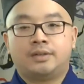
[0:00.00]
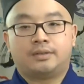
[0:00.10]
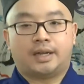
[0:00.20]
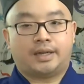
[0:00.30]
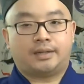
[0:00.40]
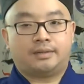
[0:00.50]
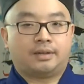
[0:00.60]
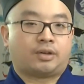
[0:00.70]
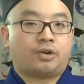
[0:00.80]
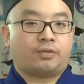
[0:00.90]
like
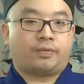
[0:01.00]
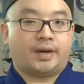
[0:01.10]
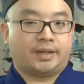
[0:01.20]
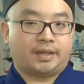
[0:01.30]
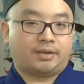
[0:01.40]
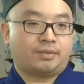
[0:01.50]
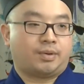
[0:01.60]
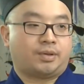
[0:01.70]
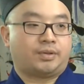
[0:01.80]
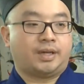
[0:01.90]
a girlfriend that you
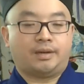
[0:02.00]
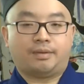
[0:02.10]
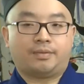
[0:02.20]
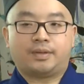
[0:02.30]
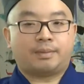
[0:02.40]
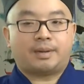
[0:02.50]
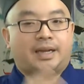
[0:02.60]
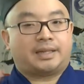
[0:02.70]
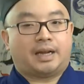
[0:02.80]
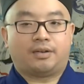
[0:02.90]
want to date with, something
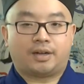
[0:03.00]
like that.